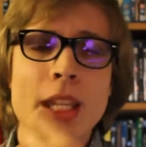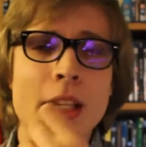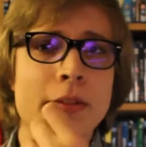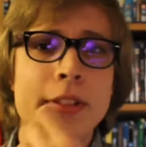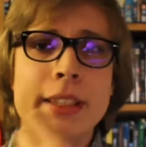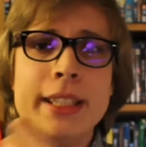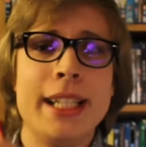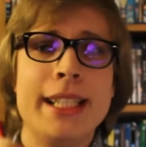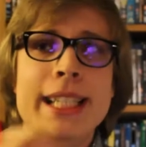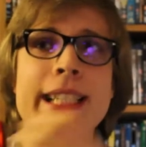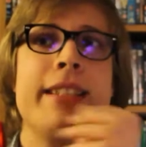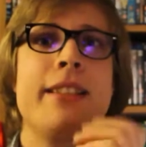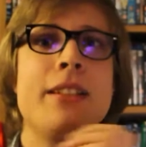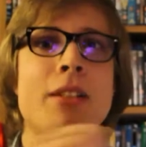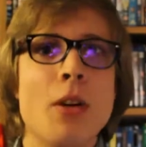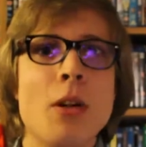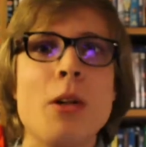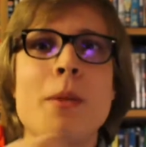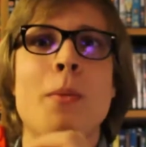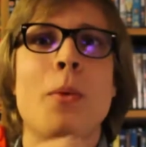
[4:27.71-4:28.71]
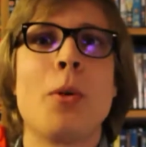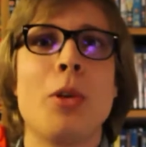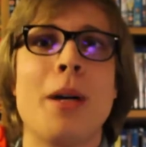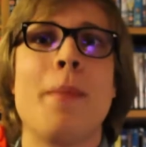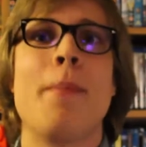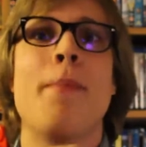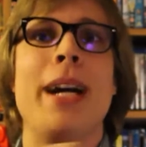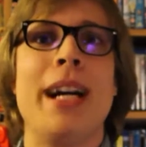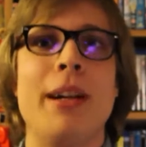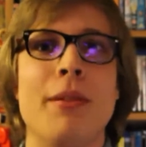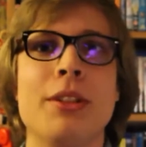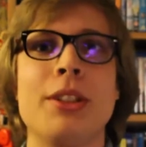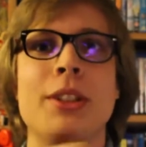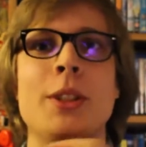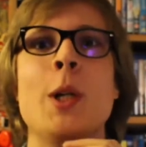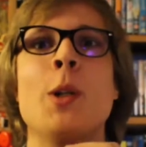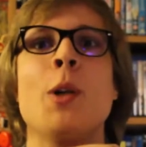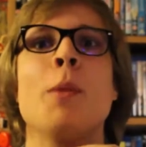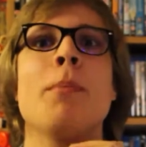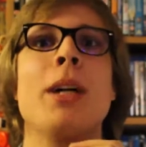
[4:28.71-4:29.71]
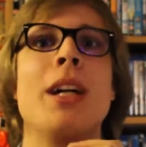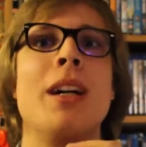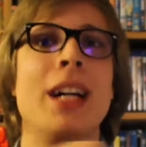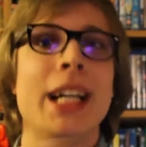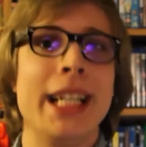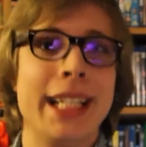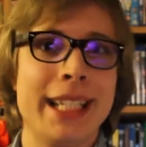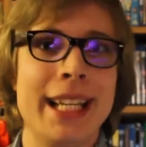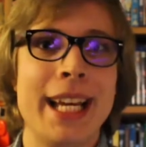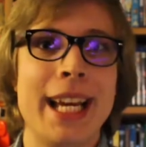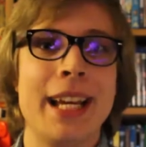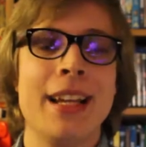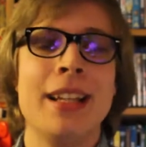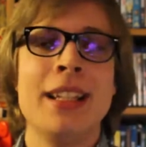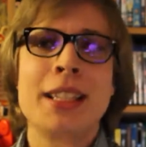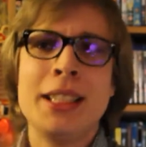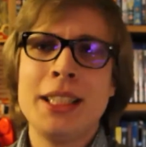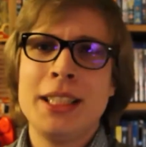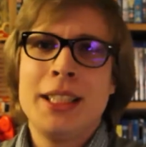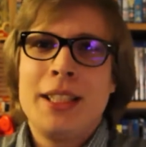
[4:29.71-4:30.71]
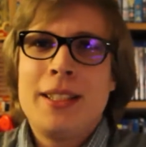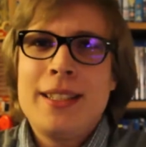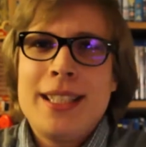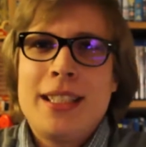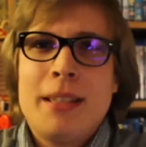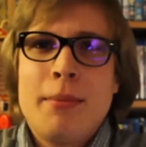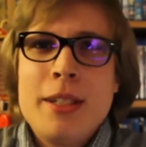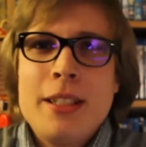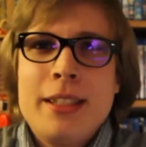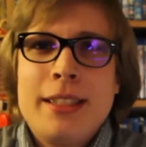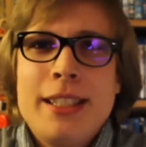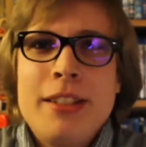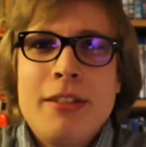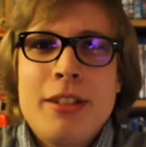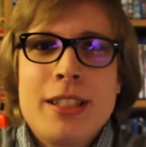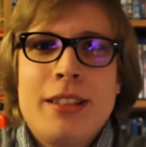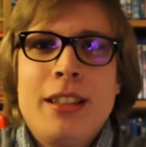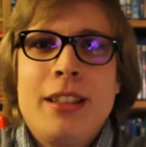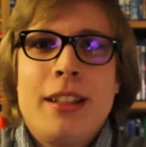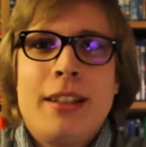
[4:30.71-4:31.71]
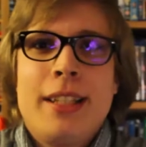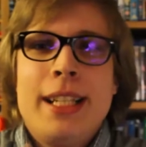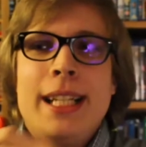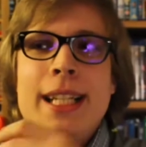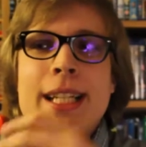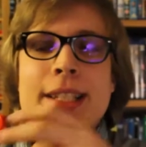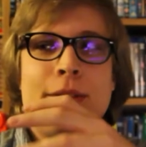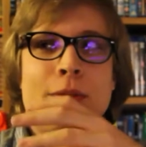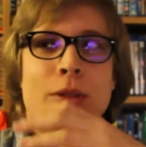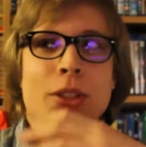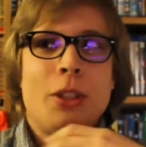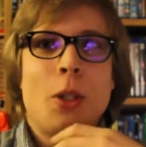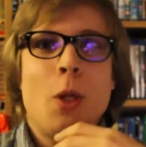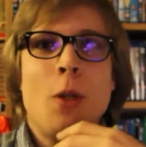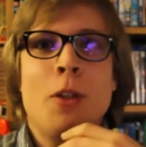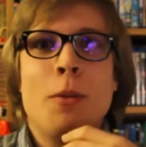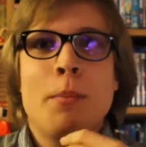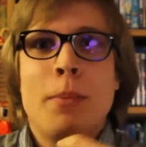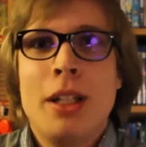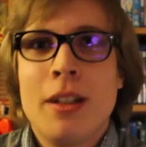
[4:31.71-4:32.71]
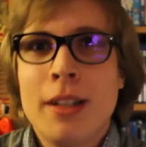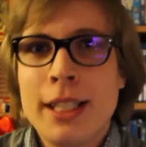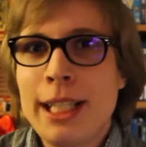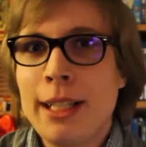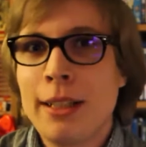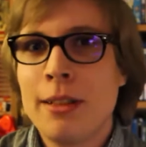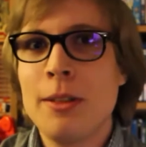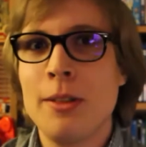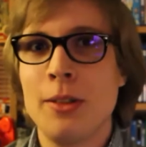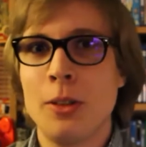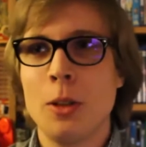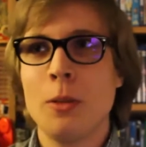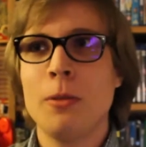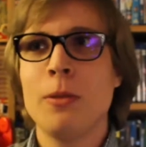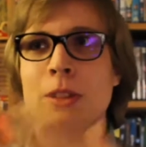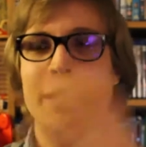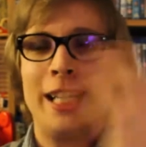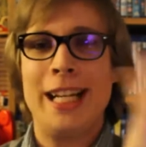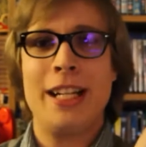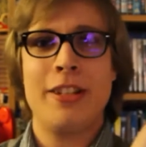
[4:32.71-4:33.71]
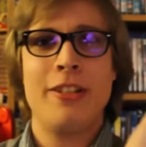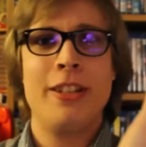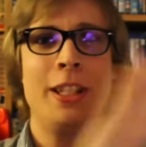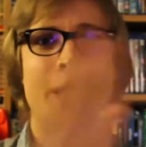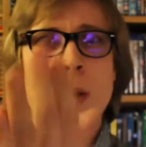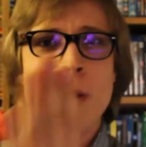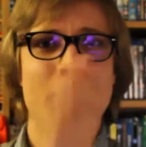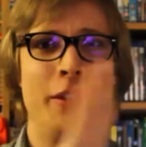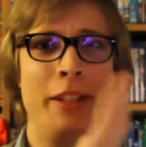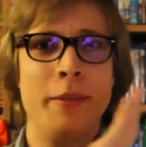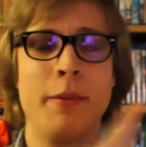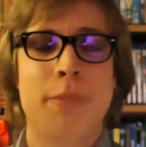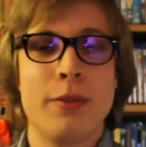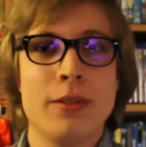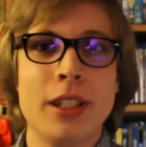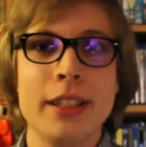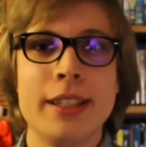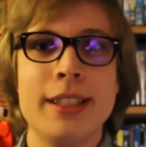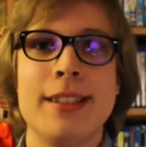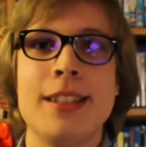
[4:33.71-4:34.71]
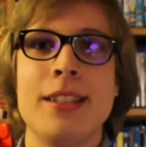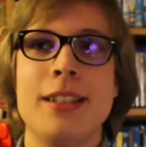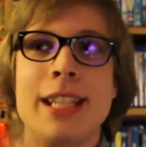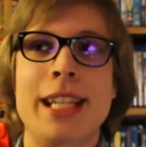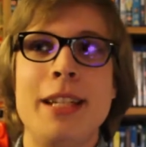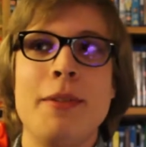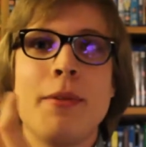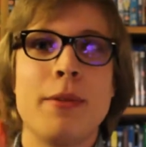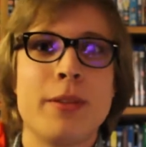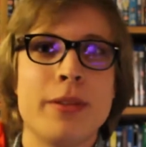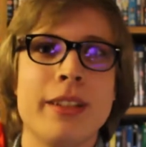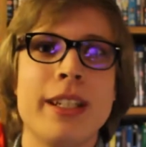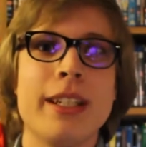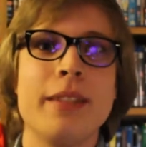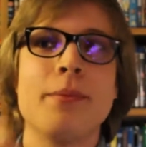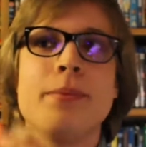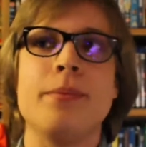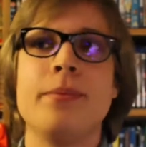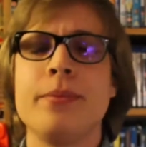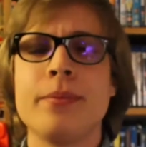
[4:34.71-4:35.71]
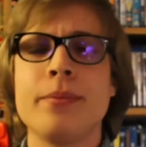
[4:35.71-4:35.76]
Really, I need to know more about what's going on behind there, because that's the most interesting thing, is what's going on behind closed doors, what's actually going on in front. Since in front,